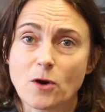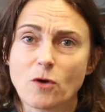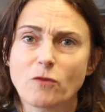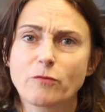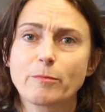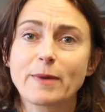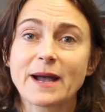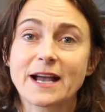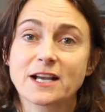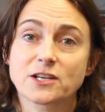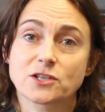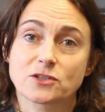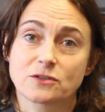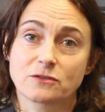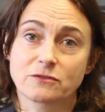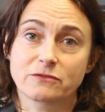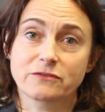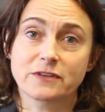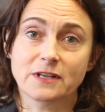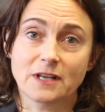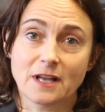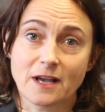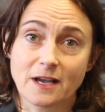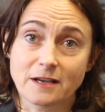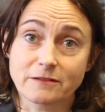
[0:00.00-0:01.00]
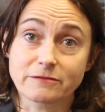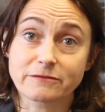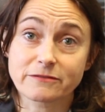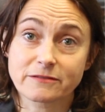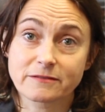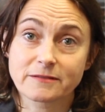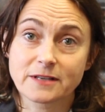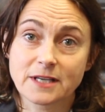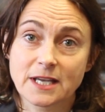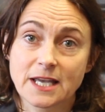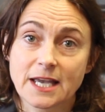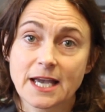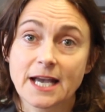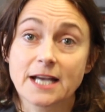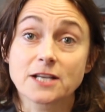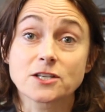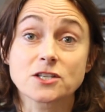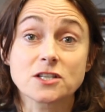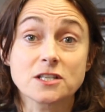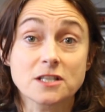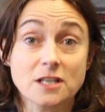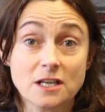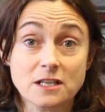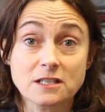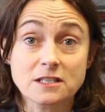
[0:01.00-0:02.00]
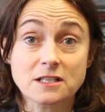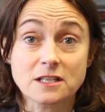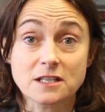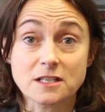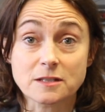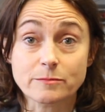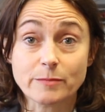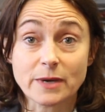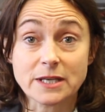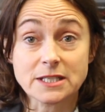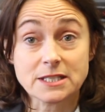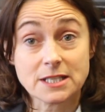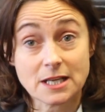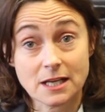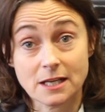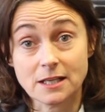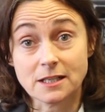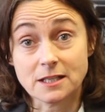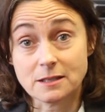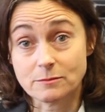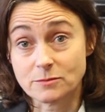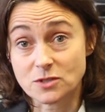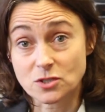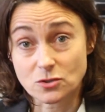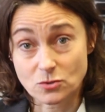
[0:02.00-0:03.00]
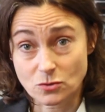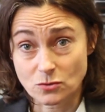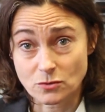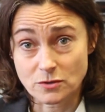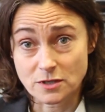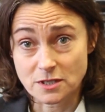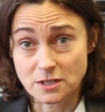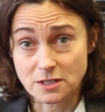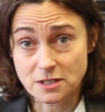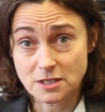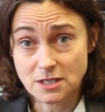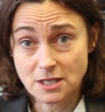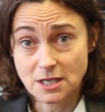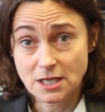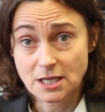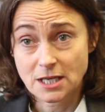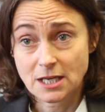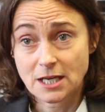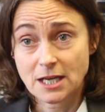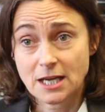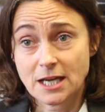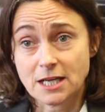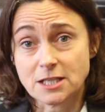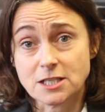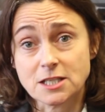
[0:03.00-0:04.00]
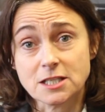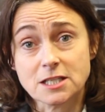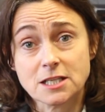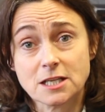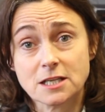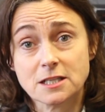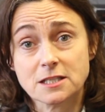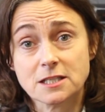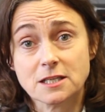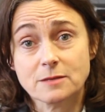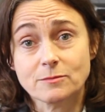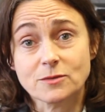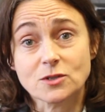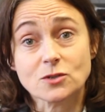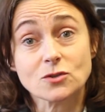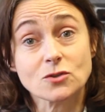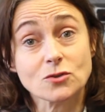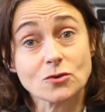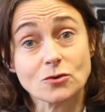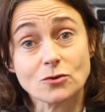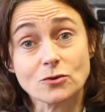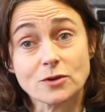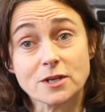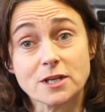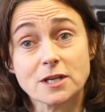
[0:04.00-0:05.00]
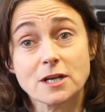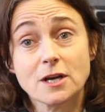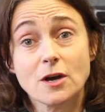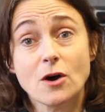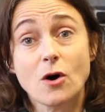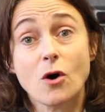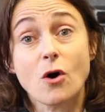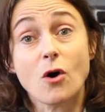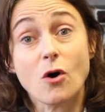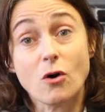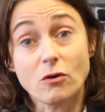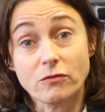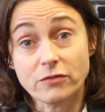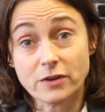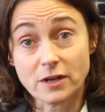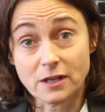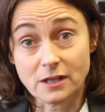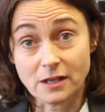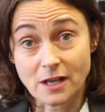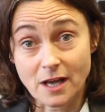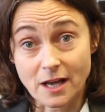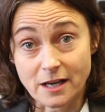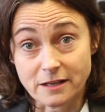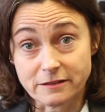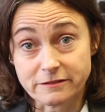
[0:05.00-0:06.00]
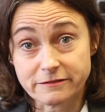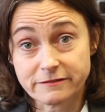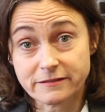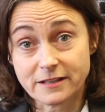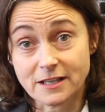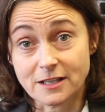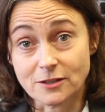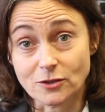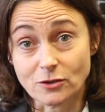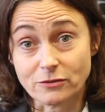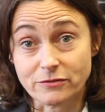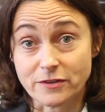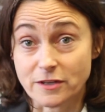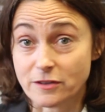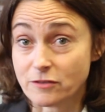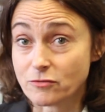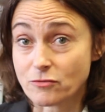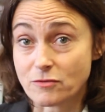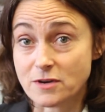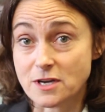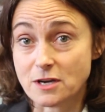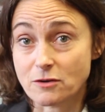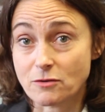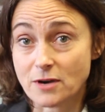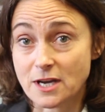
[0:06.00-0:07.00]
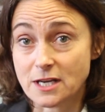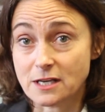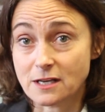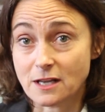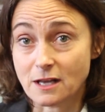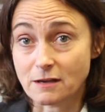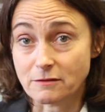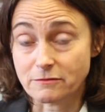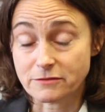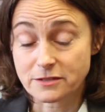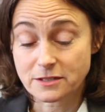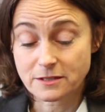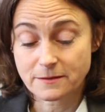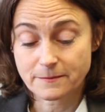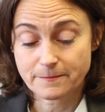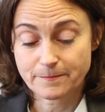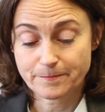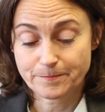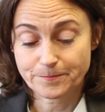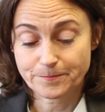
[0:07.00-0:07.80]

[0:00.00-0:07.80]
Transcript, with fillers: of passion for life. And she does this by telling him stories. And she tells him the story of her life and of her three great loves.